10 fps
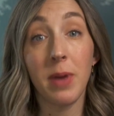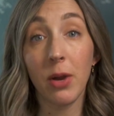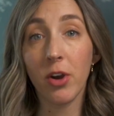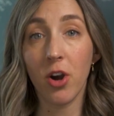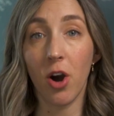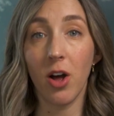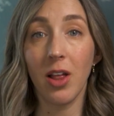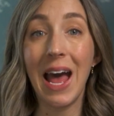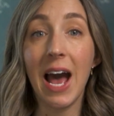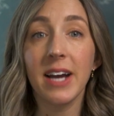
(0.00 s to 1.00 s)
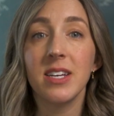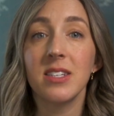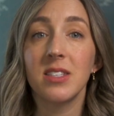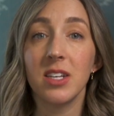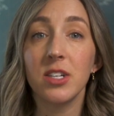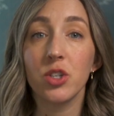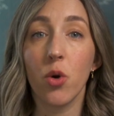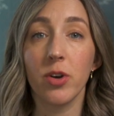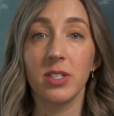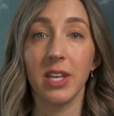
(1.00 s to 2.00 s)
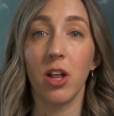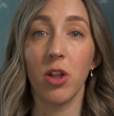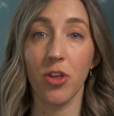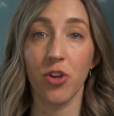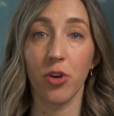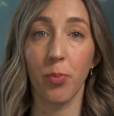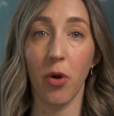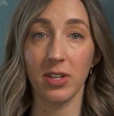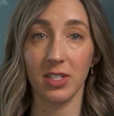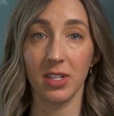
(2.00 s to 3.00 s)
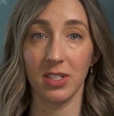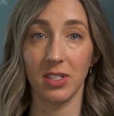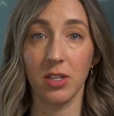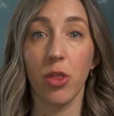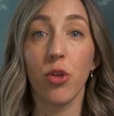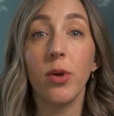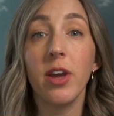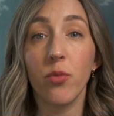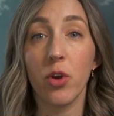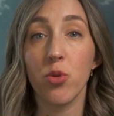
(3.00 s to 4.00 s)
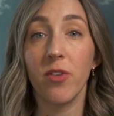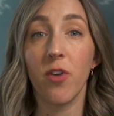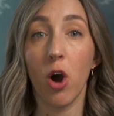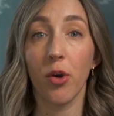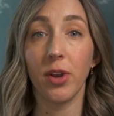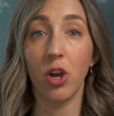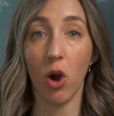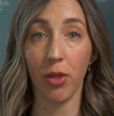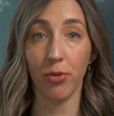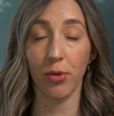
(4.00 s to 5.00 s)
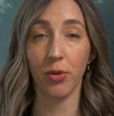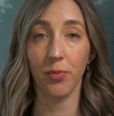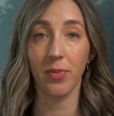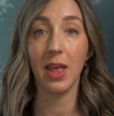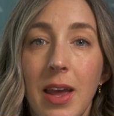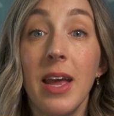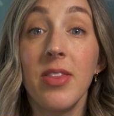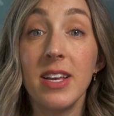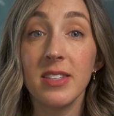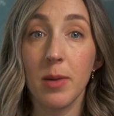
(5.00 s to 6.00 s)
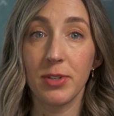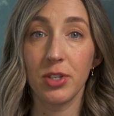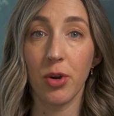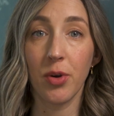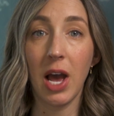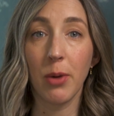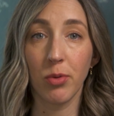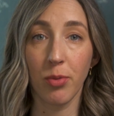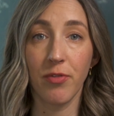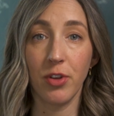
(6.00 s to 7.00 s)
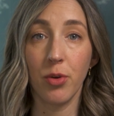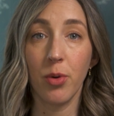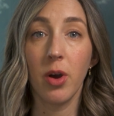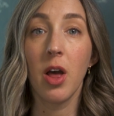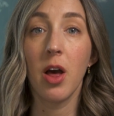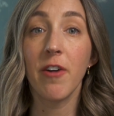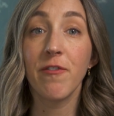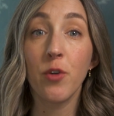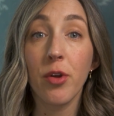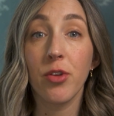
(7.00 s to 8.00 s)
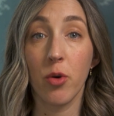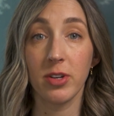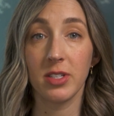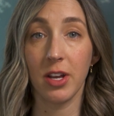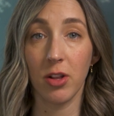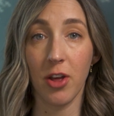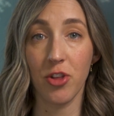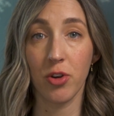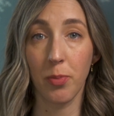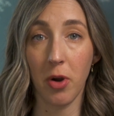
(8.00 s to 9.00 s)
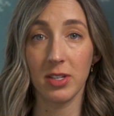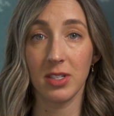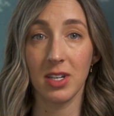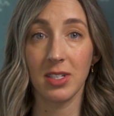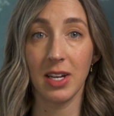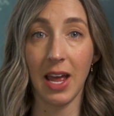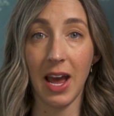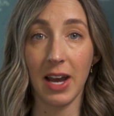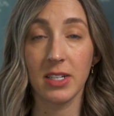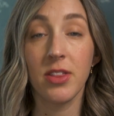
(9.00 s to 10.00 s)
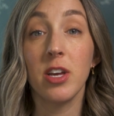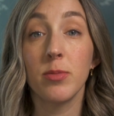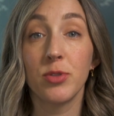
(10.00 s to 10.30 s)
you may recall, ACT has six core psychological processes, three of which we've already gone through. In this episode, I will review a fourth core psychological process and act, the